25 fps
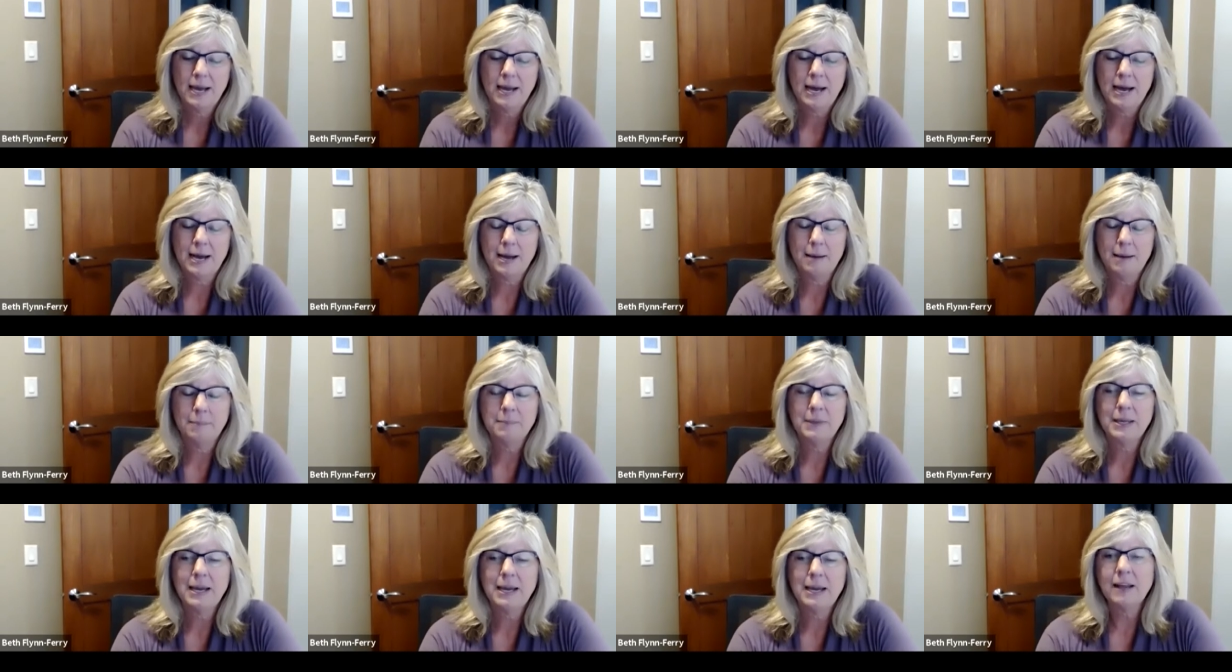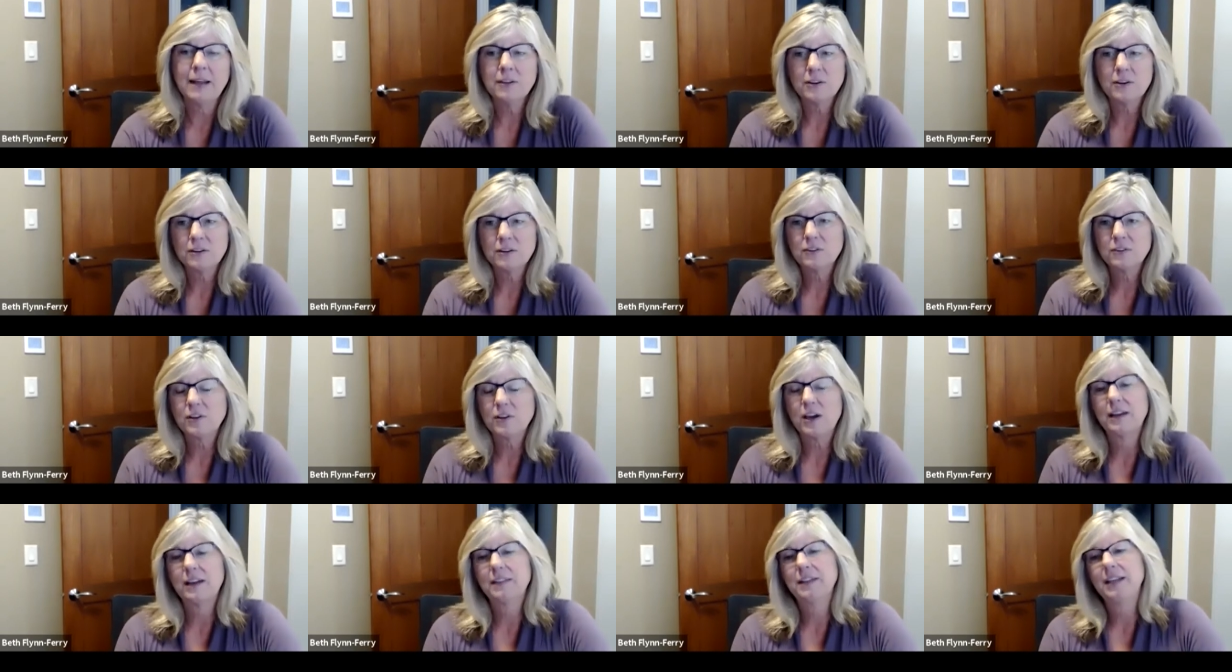Um, others
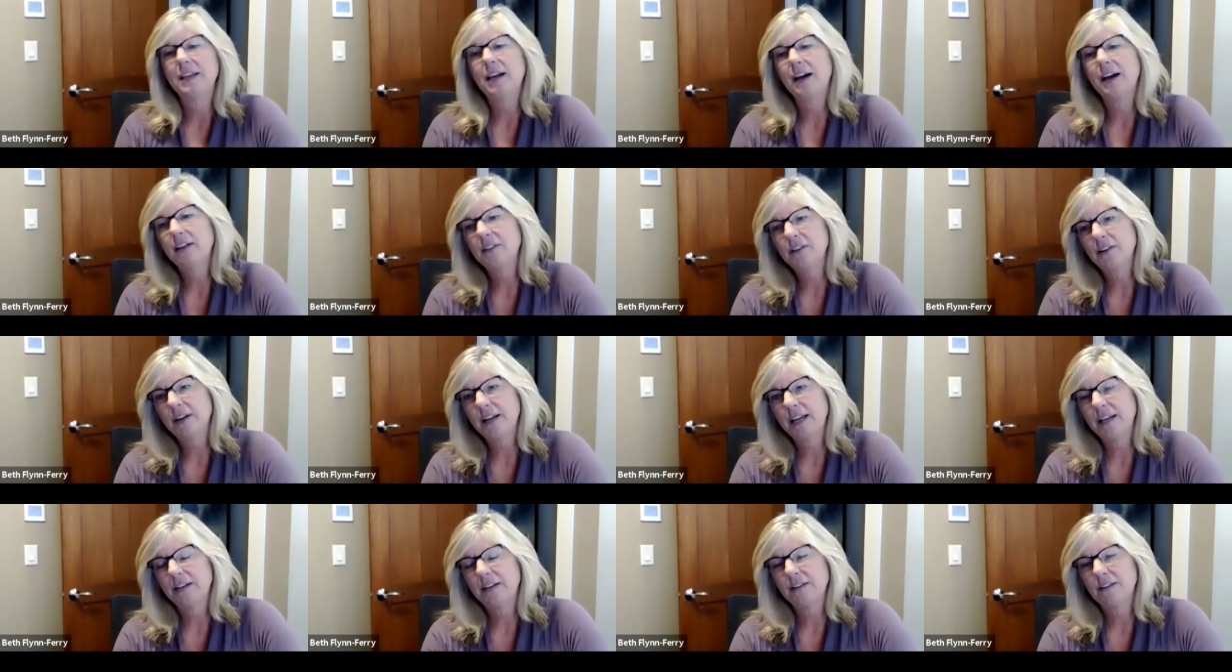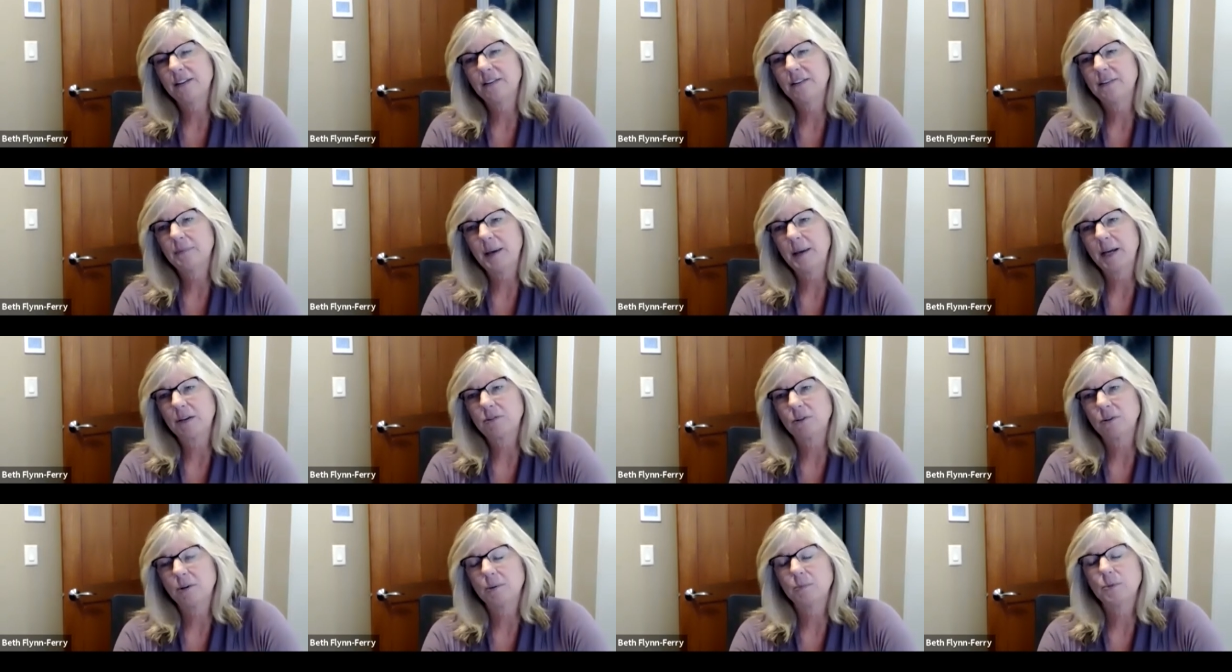on the other end of the
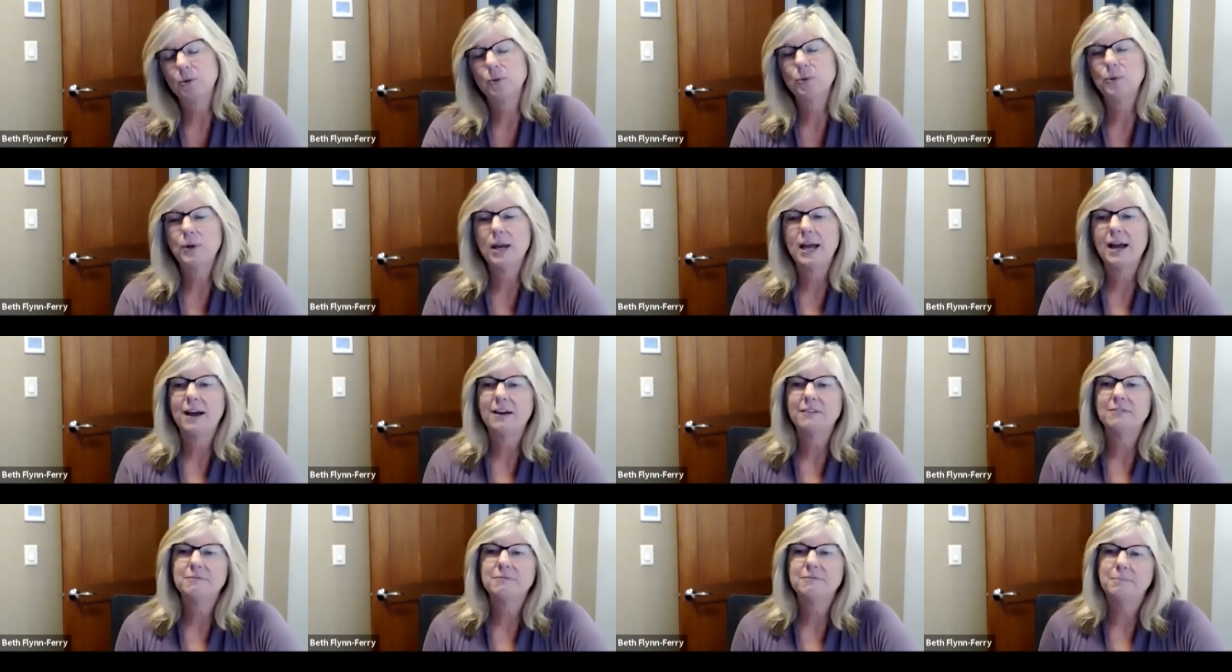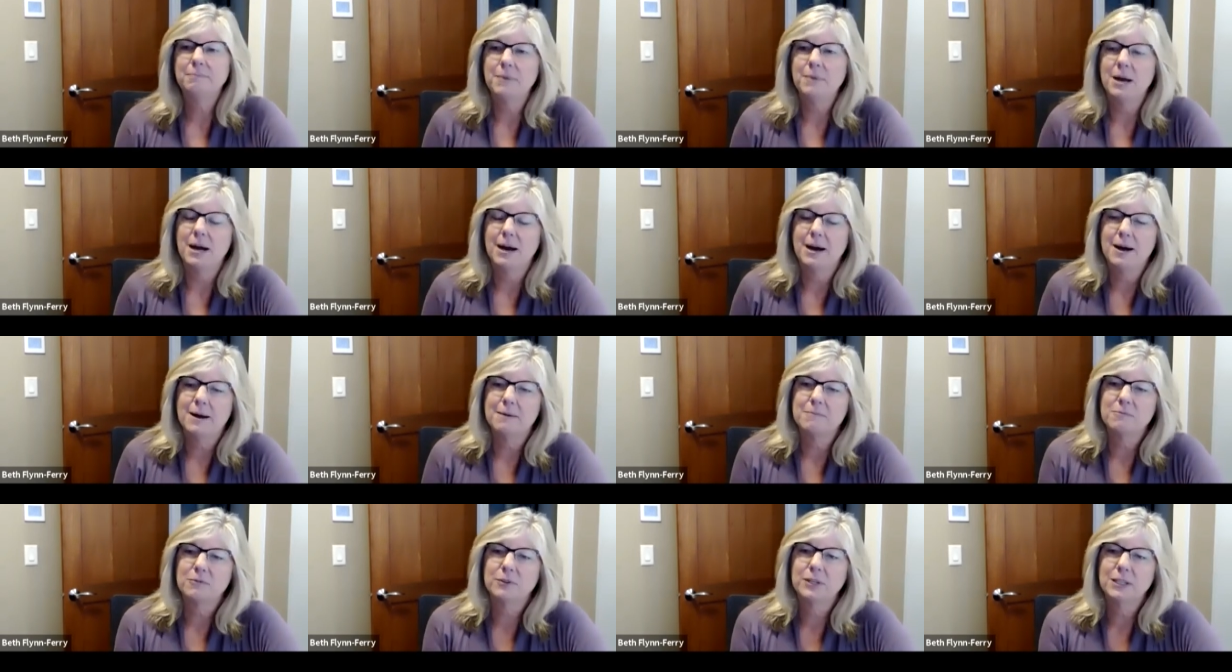spectrum who have
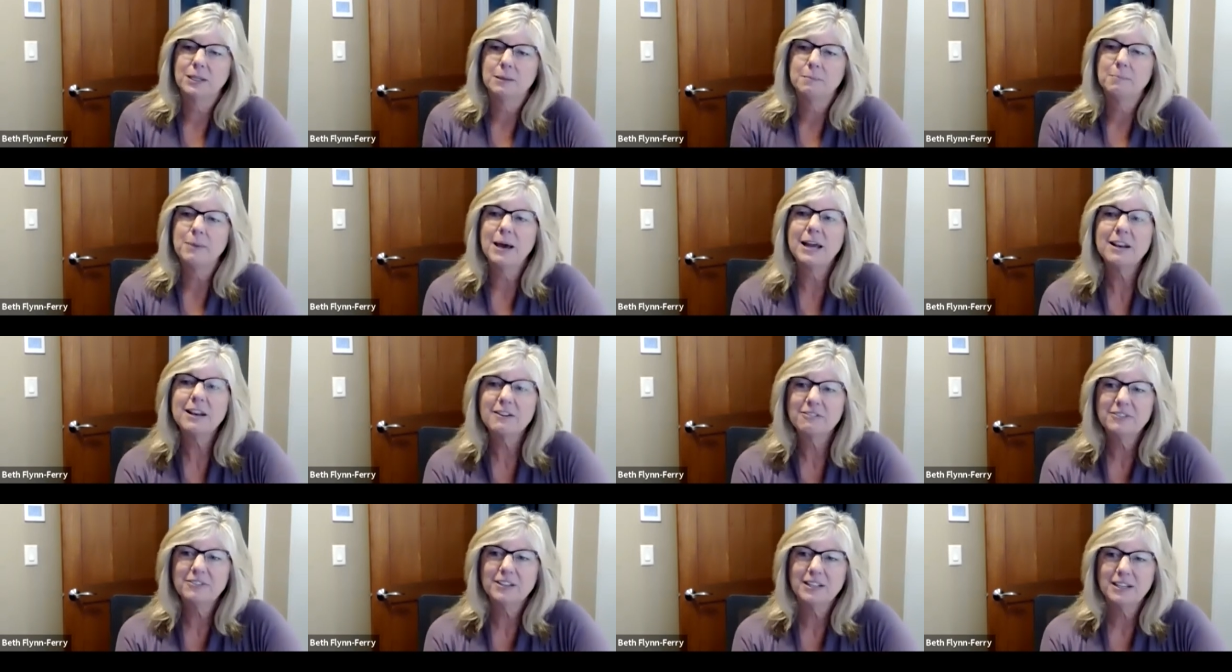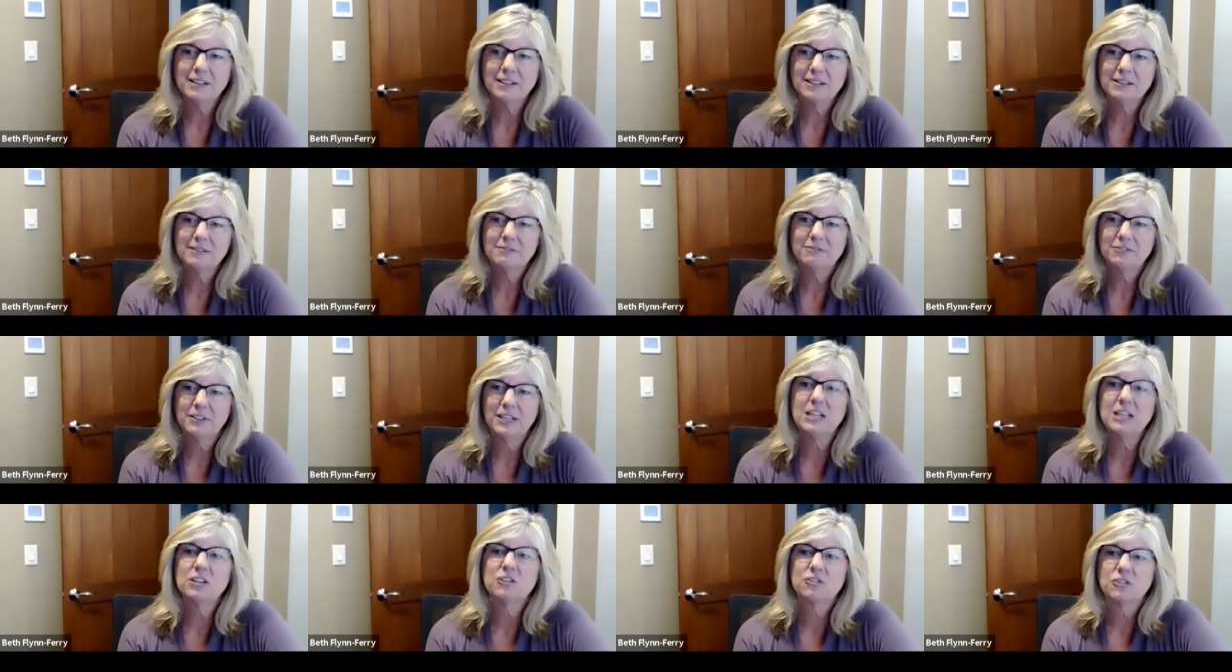um, really benefited
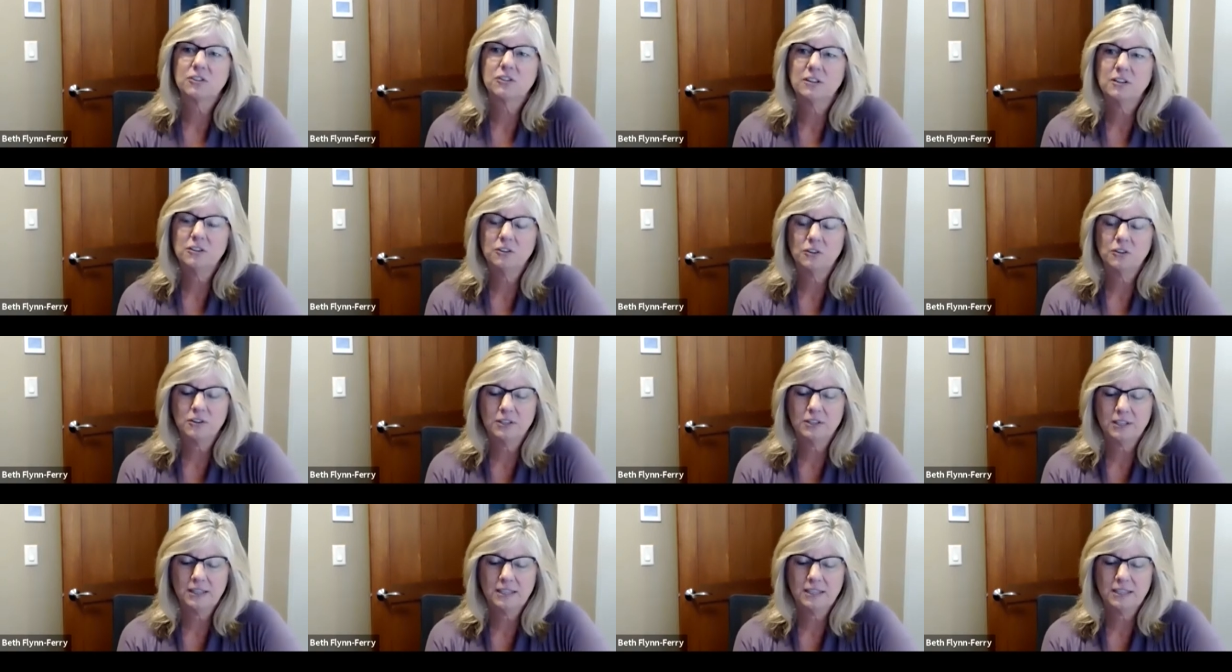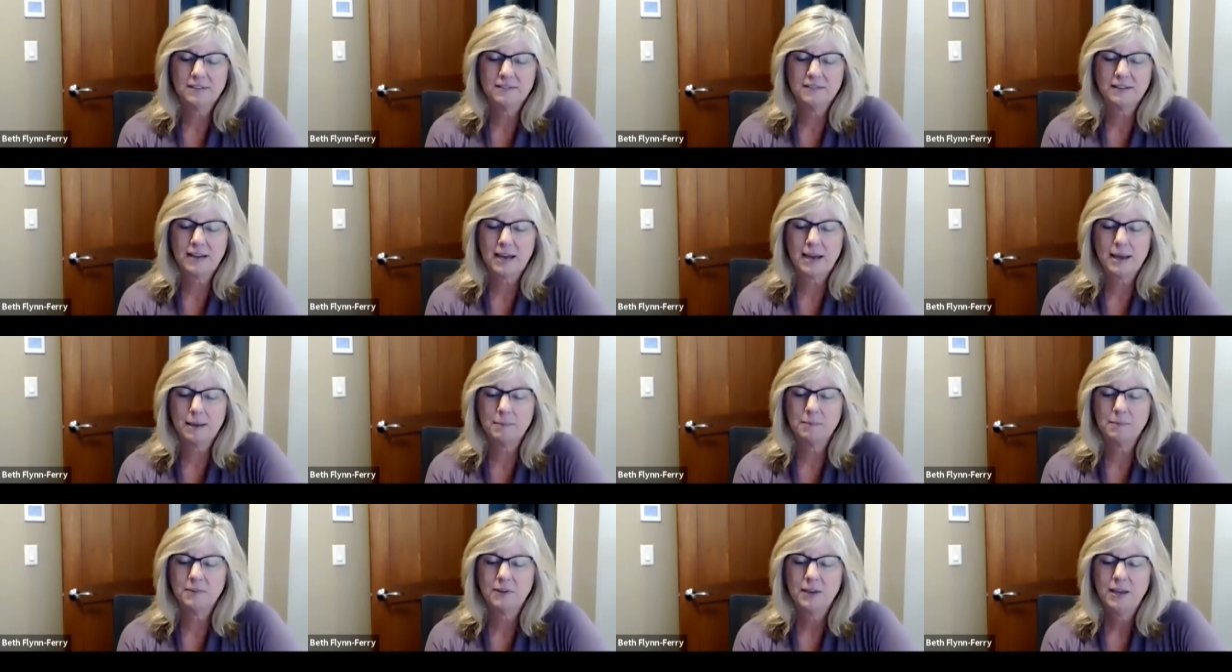financially during these
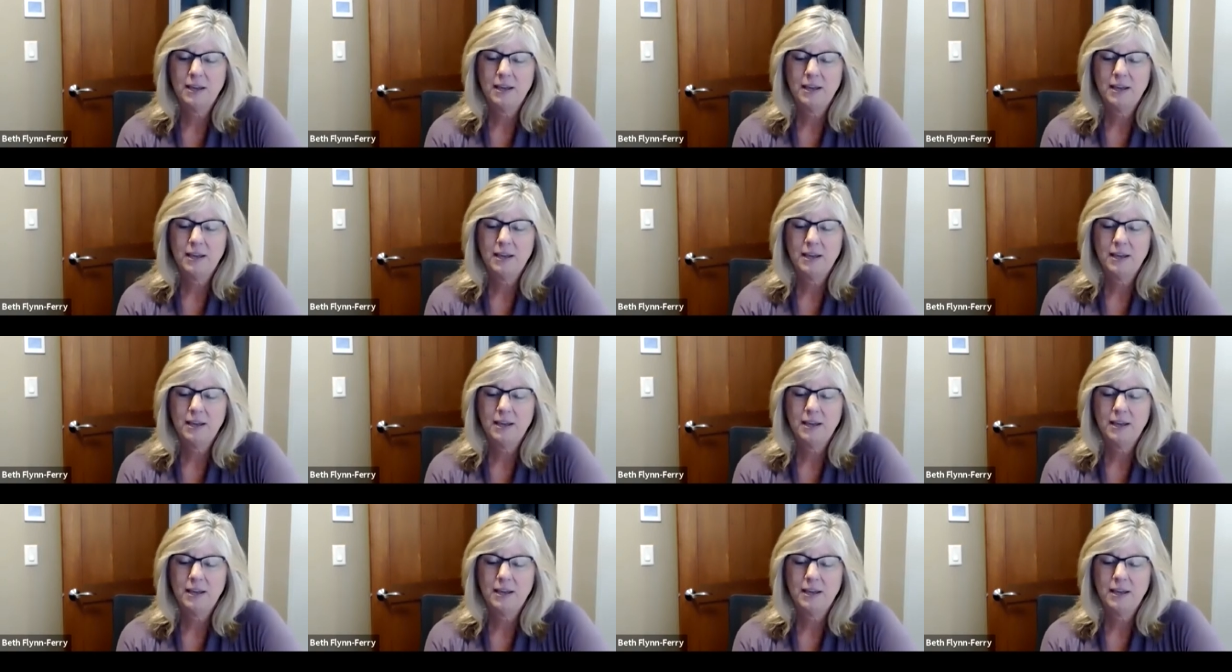times